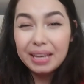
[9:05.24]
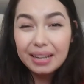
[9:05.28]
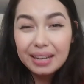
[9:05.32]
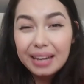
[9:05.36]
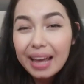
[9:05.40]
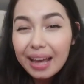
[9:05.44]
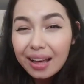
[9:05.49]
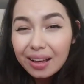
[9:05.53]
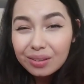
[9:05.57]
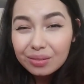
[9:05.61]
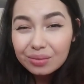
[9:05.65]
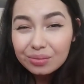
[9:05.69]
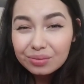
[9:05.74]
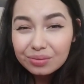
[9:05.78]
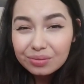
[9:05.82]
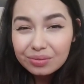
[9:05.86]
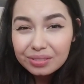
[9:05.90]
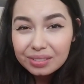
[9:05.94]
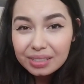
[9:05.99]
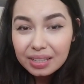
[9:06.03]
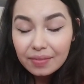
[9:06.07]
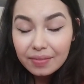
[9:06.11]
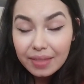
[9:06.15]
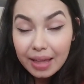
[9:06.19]
be now,
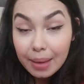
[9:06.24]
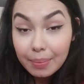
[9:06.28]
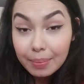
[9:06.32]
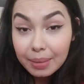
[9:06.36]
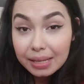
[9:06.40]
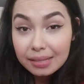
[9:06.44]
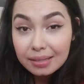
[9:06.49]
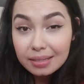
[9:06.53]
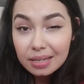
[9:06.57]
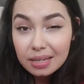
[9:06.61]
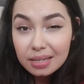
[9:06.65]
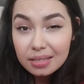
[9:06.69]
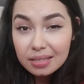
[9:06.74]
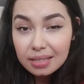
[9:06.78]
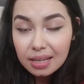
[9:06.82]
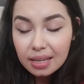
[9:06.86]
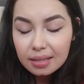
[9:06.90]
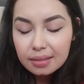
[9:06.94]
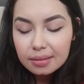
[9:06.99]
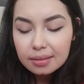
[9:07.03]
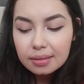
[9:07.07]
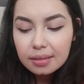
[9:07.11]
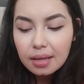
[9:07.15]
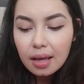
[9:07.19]
if that makes any
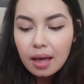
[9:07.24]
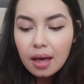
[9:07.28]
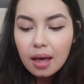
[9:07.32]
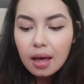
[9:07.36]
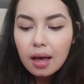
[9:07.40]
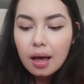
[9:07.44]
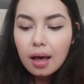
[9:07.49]
sense.